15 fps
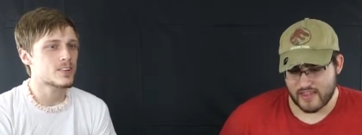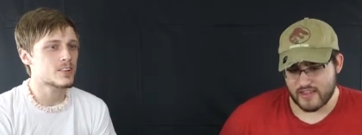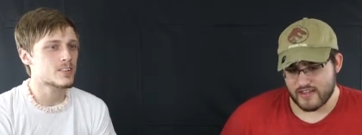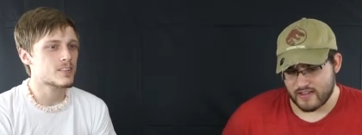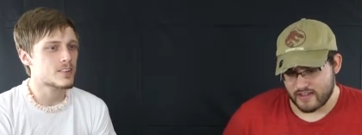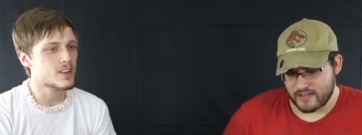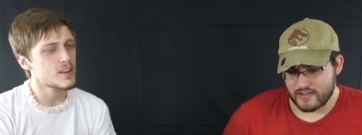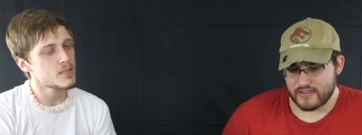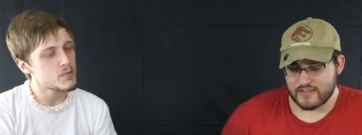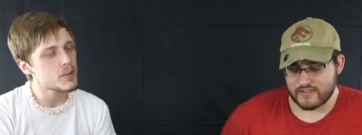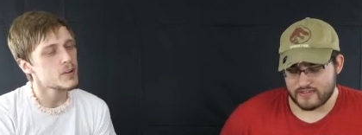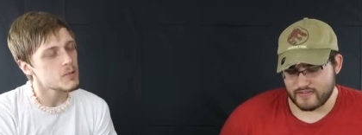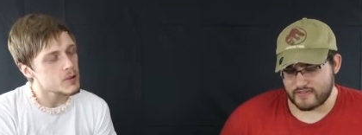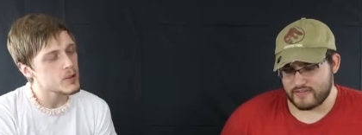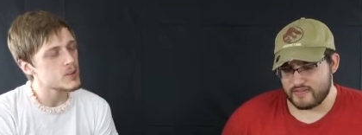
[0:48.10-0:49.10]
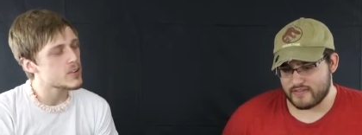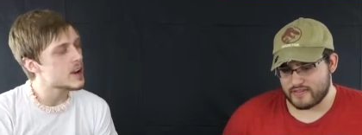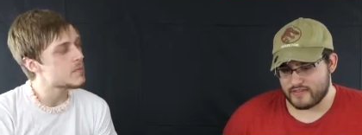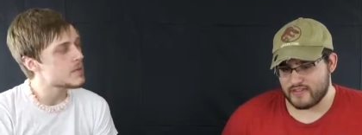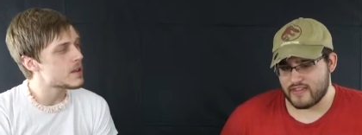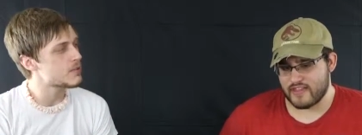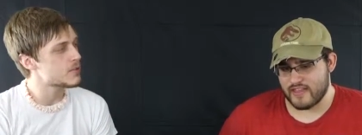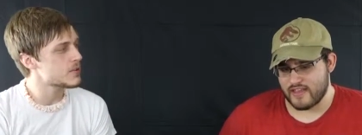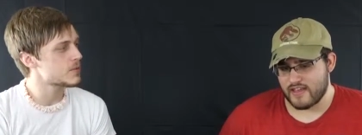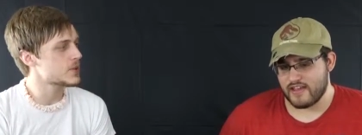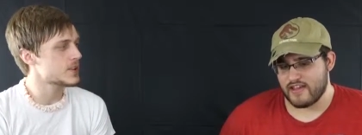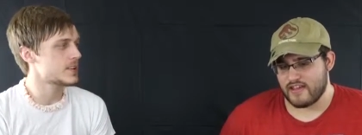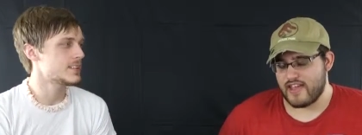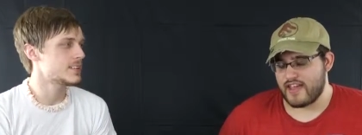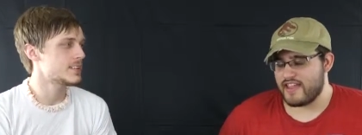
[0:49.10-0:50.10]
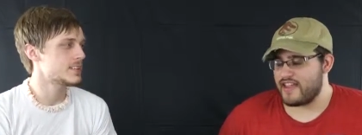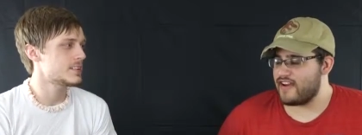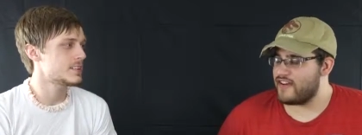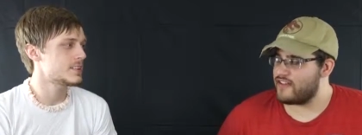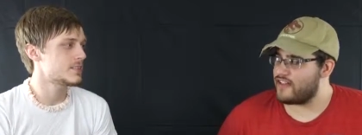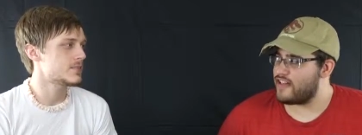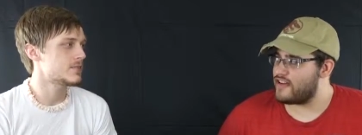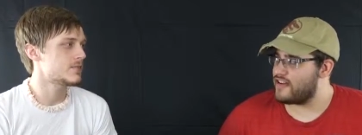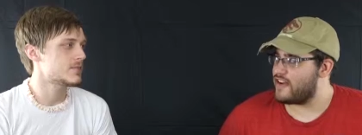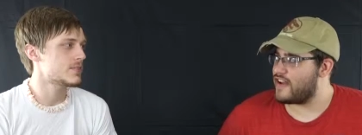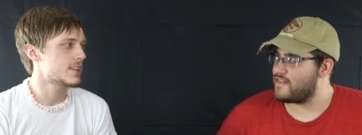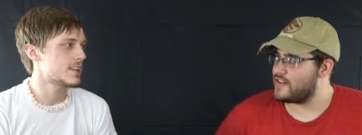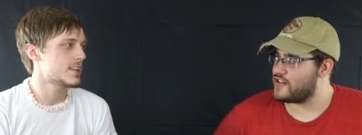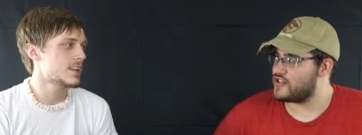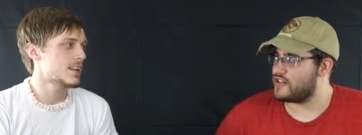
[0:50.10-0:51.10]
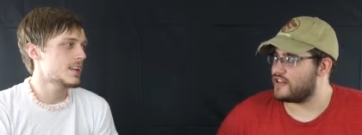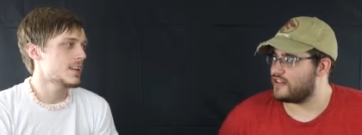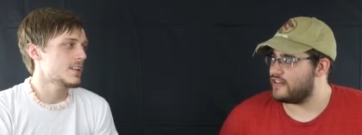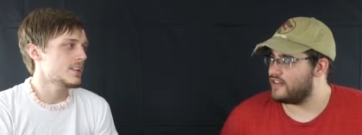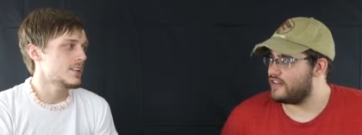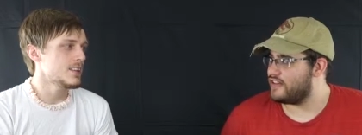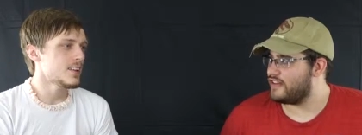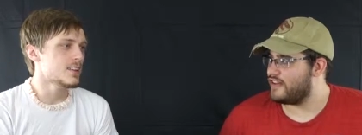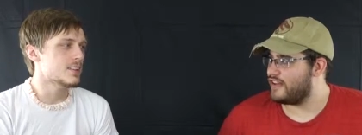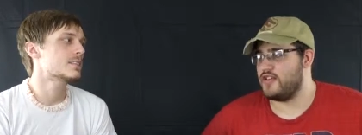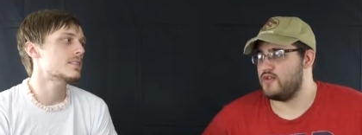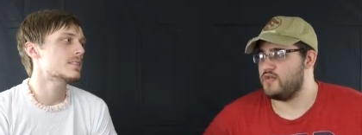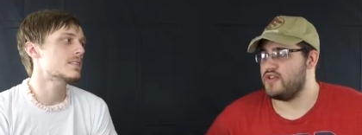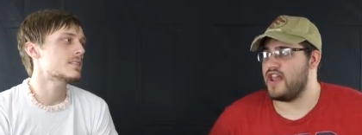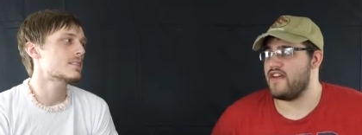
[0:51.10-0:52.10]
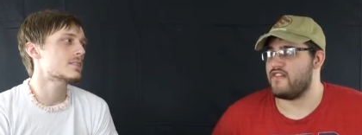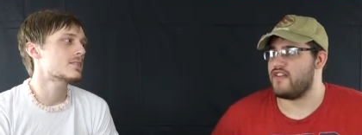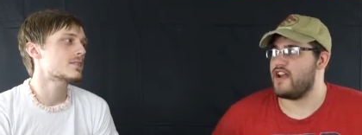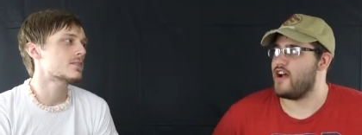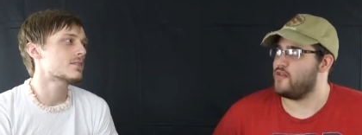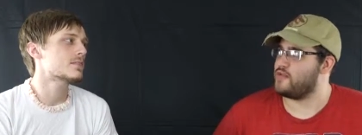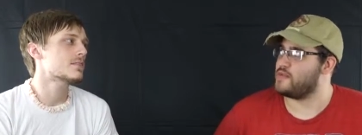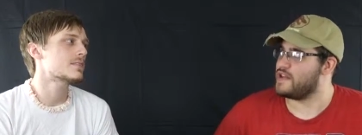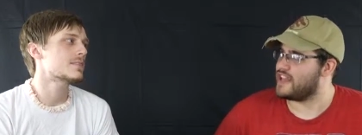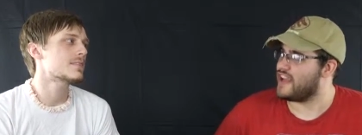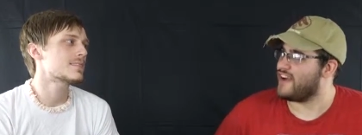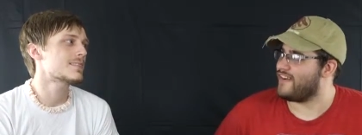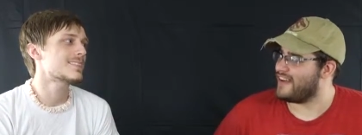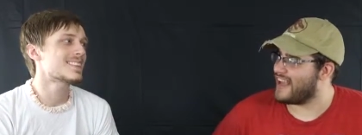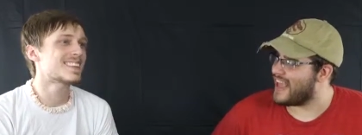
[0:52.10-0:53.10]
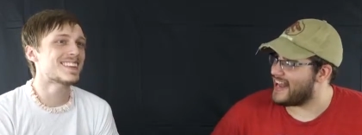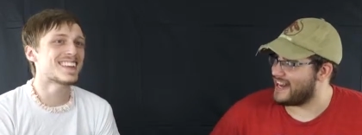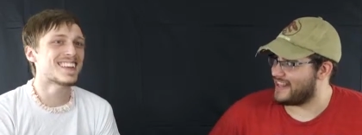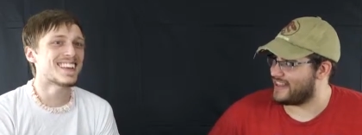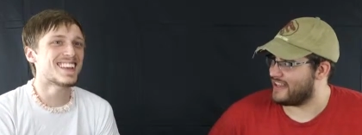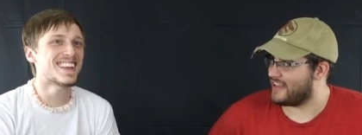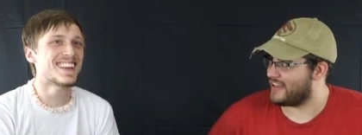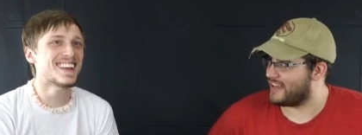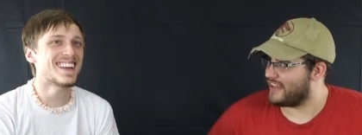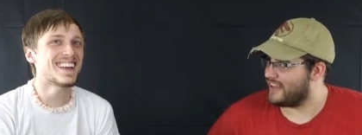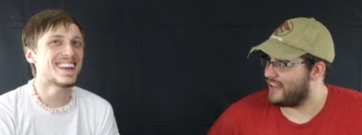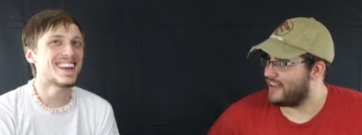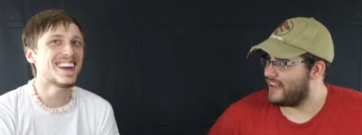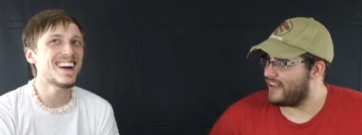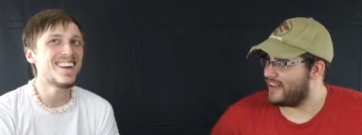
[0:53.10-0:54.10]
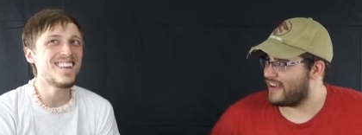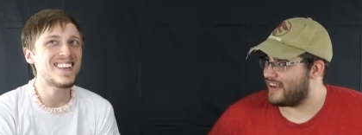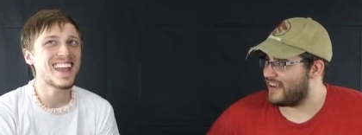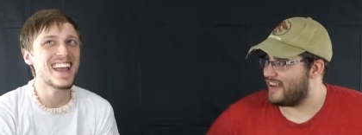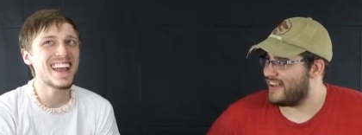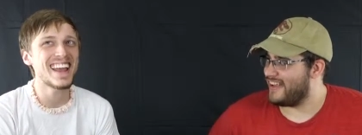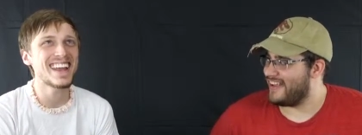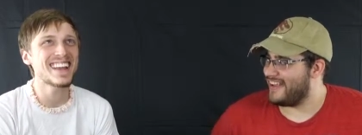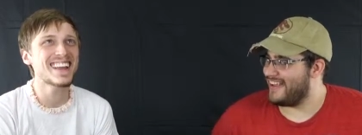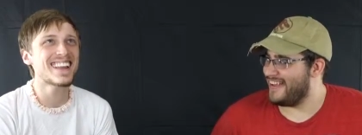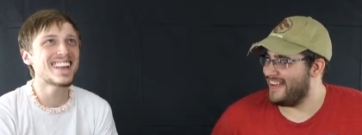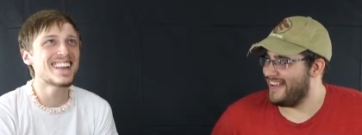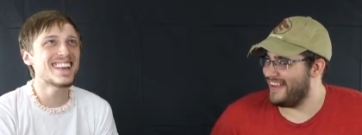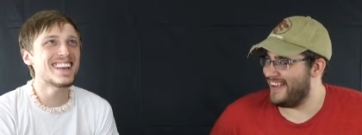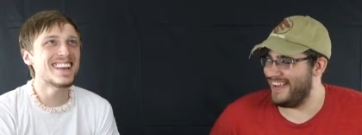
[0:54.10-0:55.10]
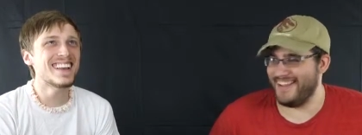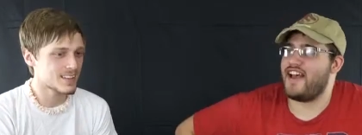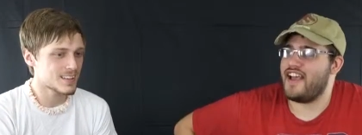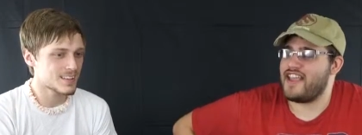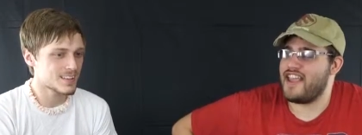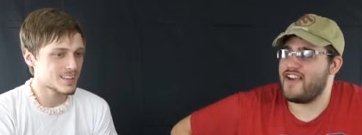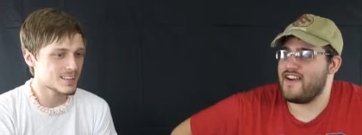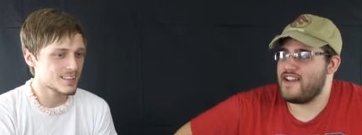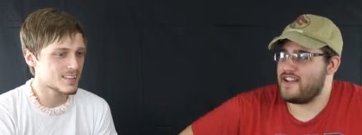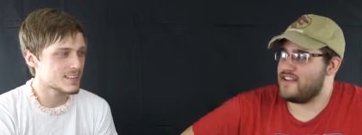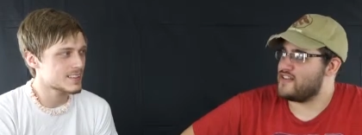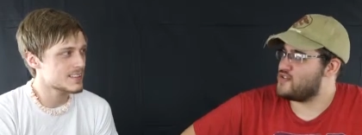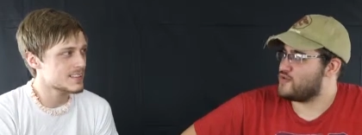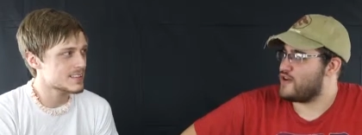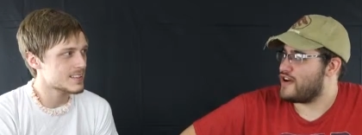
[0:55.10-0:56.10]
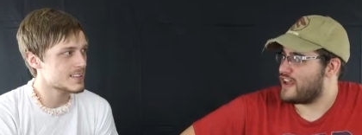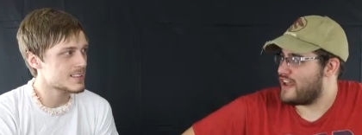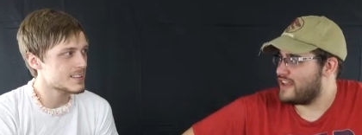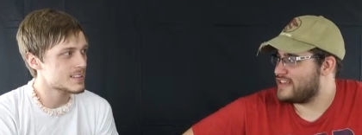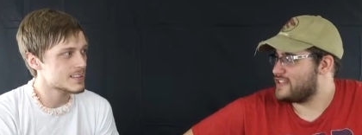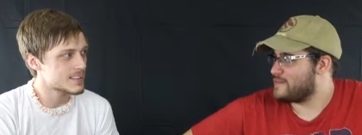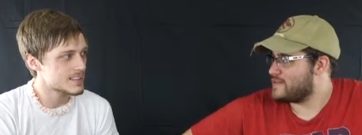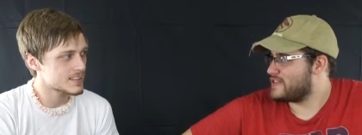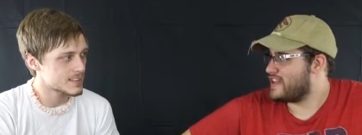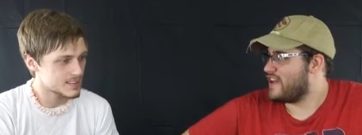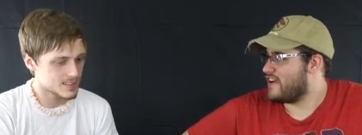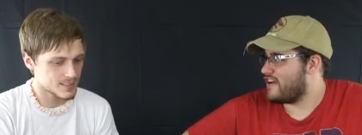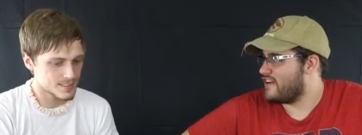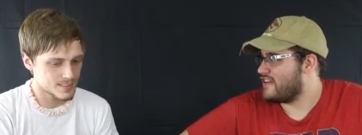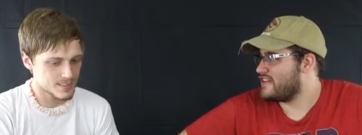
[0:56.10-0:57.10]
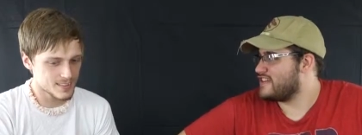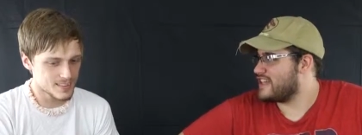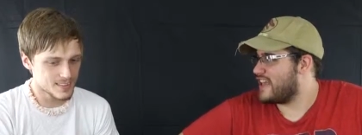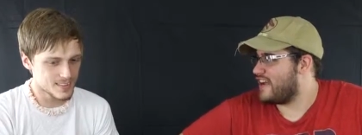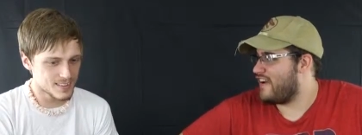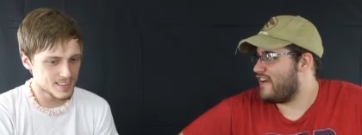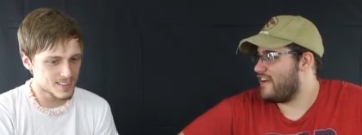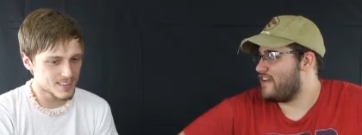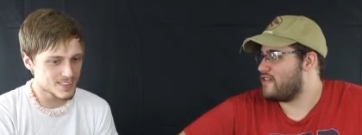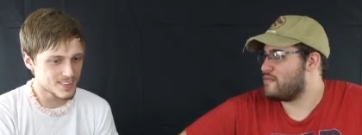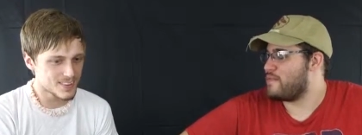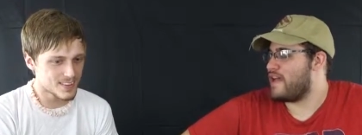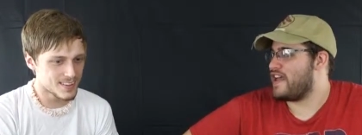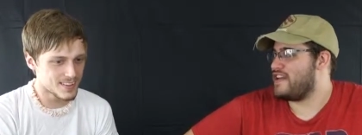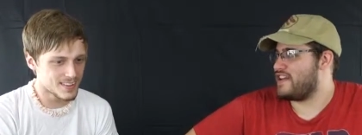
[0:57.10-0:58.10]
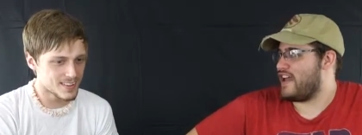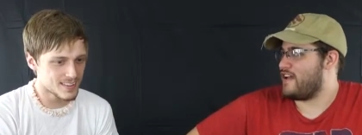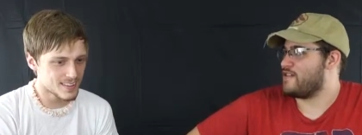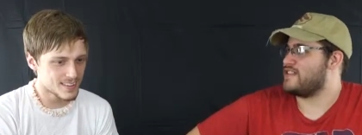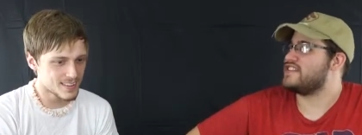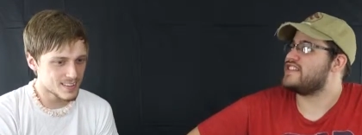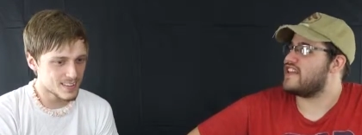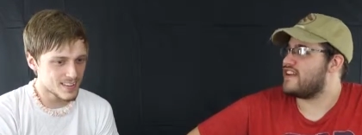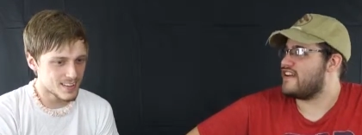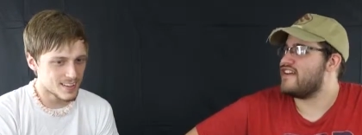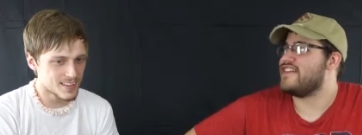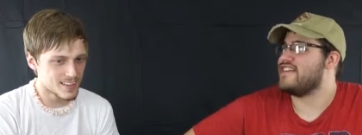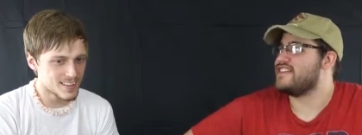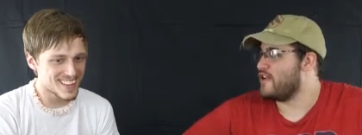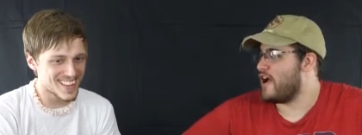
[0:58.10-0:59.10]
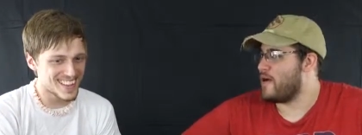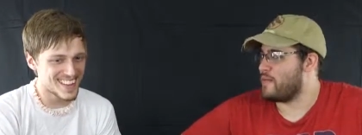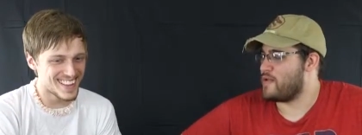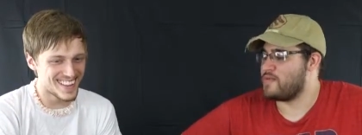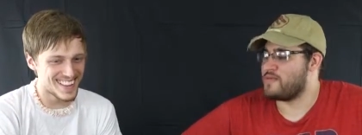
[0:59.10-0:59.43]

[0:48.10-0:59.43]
Speaker 1: It's just like, hey Ferg, will you grab that for me? Yeah, I carried a lot of your heavy shit. Yeah. You never helped me carry anything. Okay. I carry your drunk ass upstairs, I carry your bed downstairs, help you